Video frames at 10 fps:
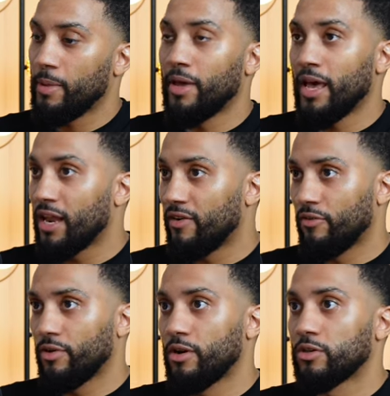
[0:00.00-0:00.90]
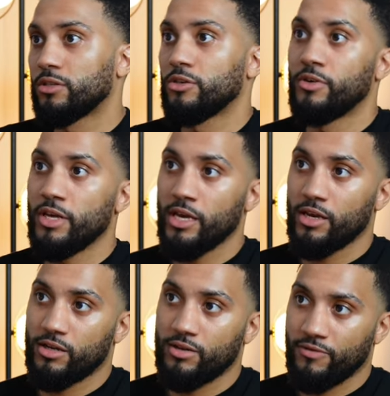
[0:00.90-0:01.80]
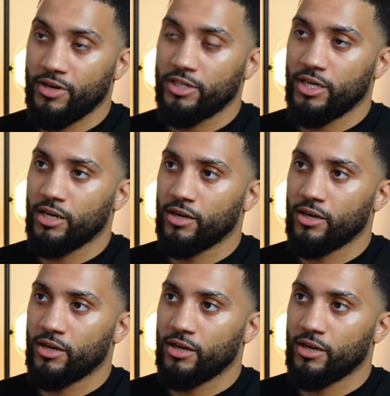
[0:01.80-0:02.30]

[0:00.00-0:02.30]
bit ahead of everyone else, unique, differentiated. It's like